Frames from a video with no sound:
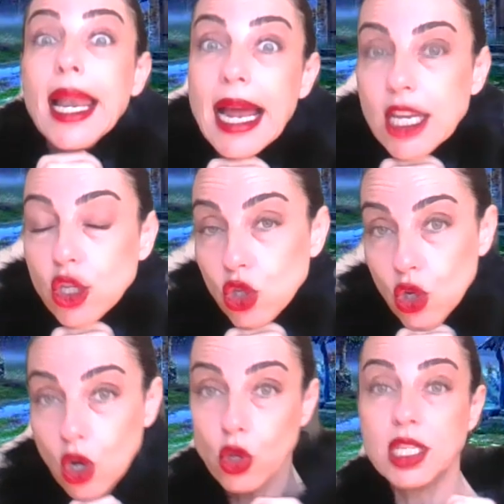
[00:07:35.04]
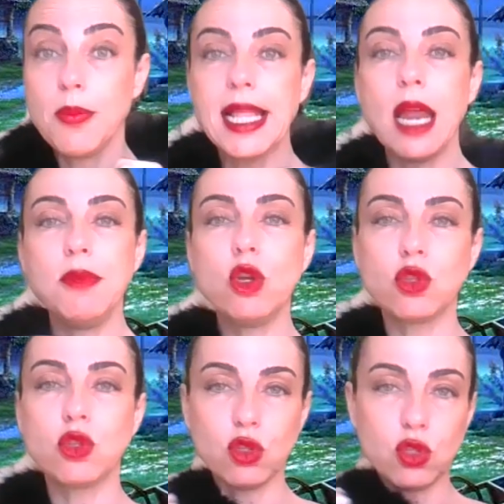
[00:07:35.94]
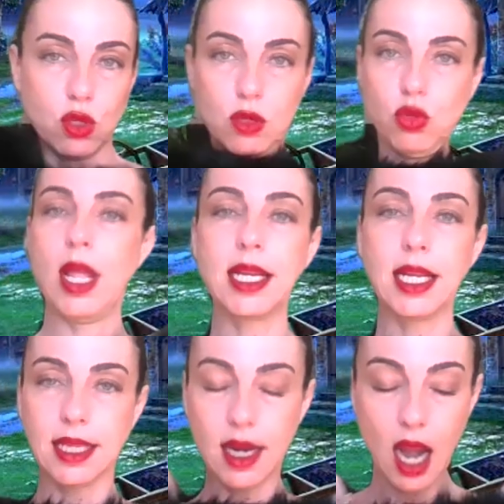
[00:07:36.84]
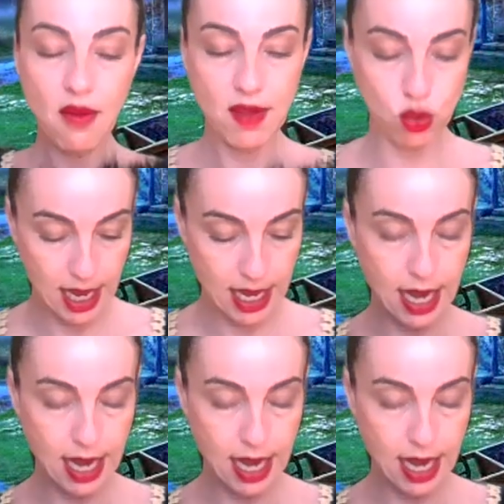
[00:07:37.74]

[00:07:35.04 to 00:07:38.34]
And he's living in tunnels. Moles, you